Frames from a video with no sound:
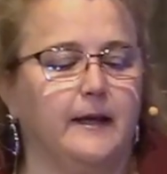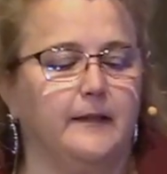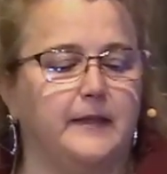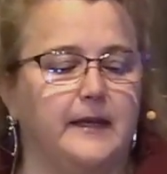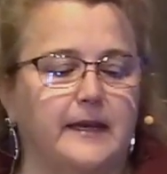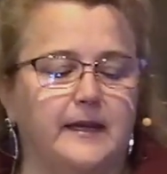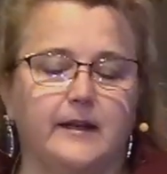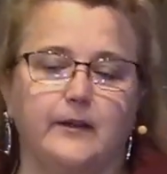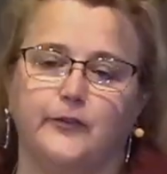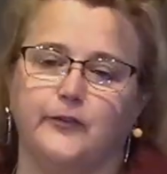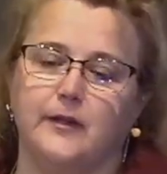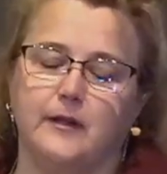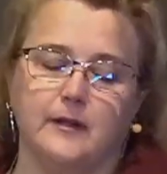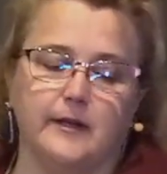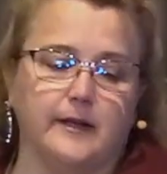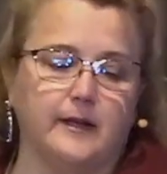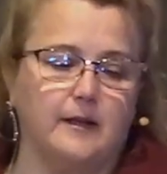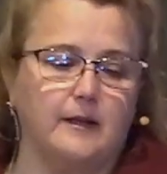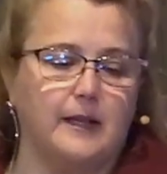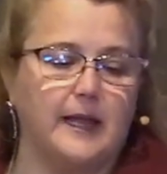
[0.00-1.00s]
The innocent
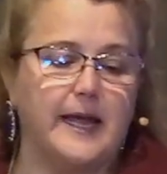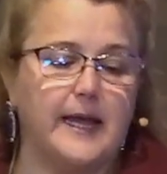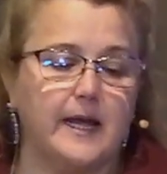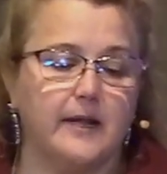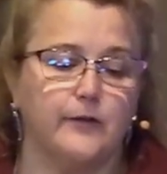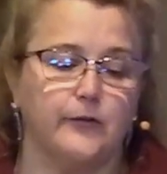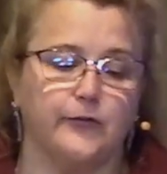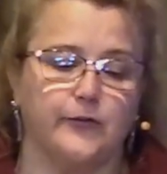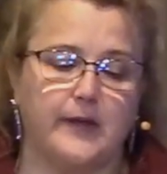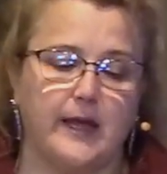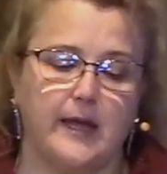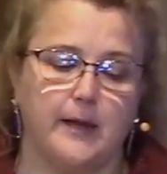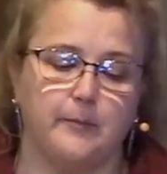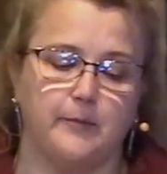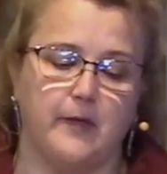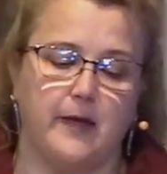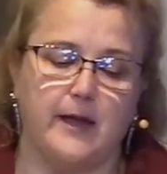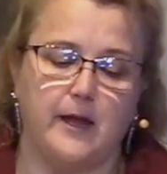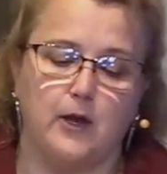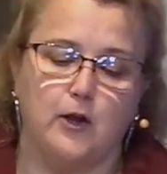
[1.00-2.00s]
little
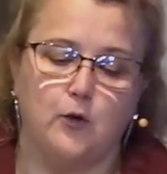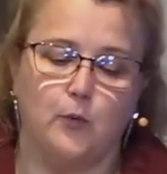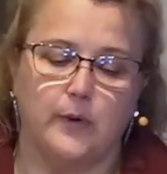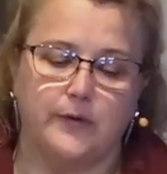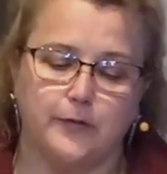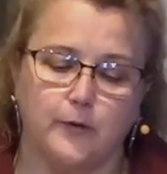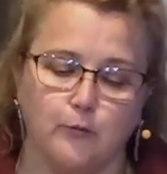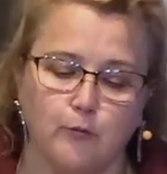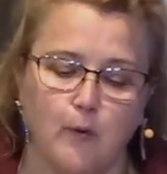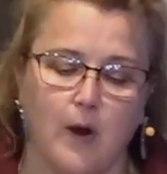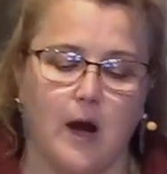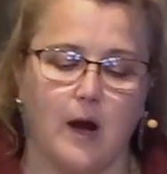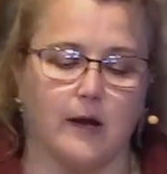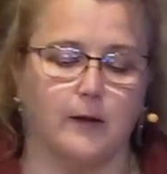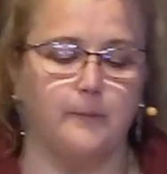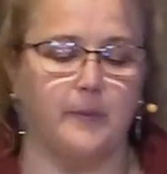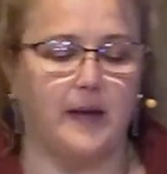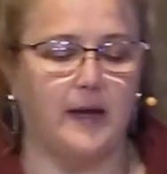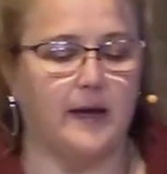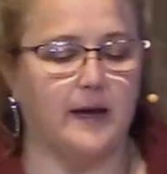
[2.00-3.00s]
landscape there with the
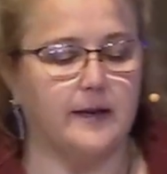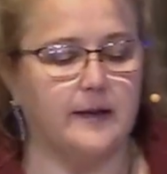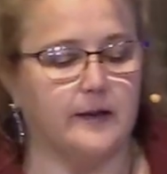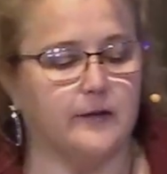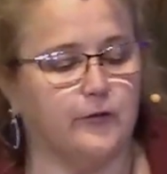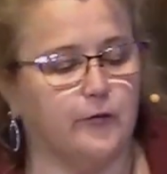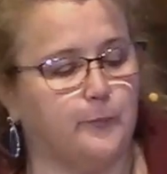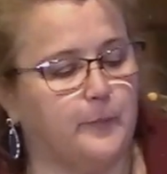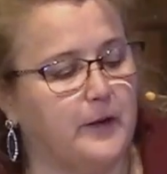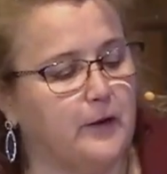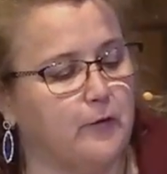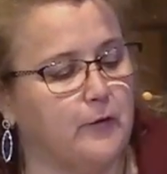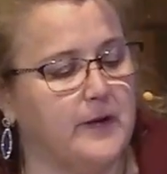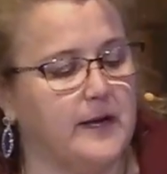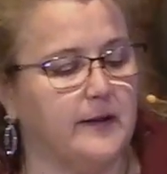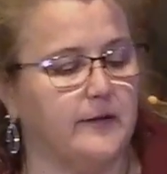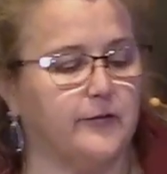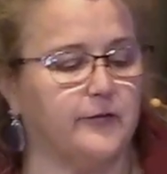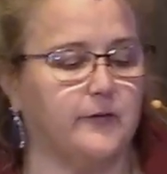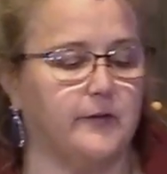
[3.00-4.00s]
rock bed
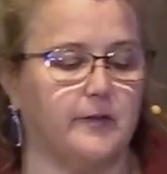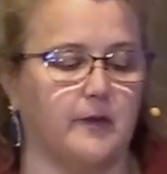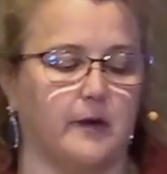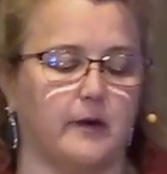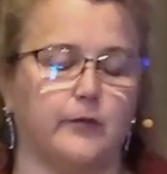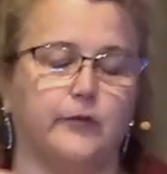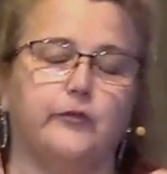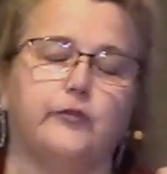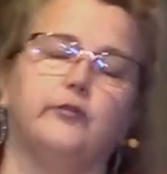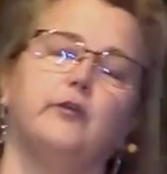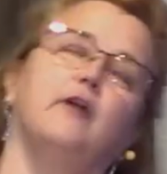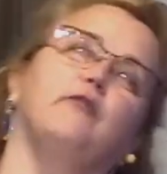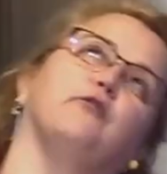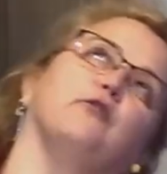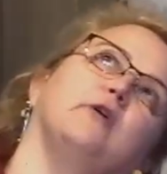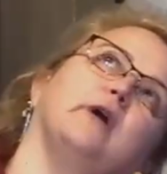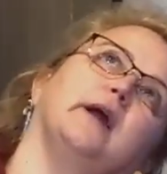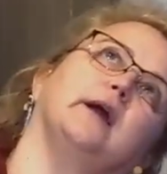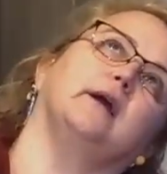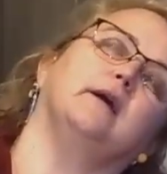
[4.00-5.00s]
experienced the
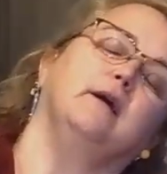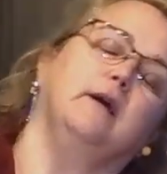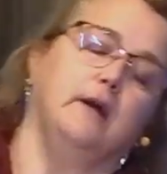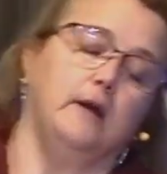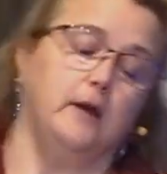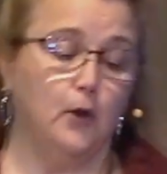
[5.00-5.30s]
suffering